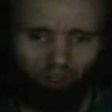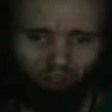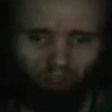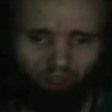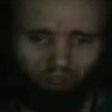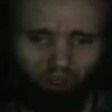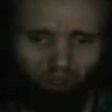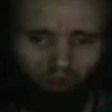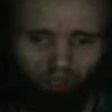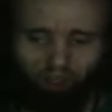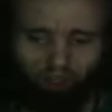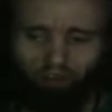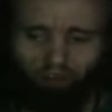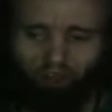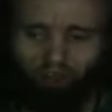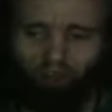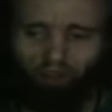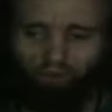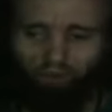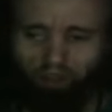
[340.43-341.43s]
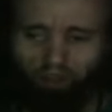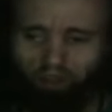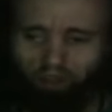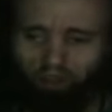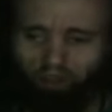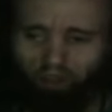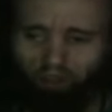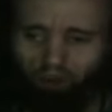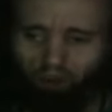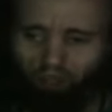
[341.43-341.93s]
Like I said, what you're
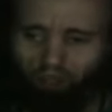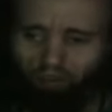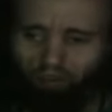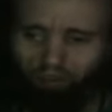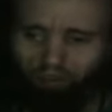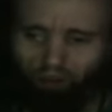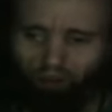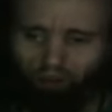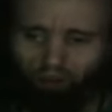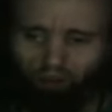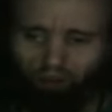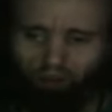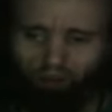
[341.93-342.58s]
doing is huge.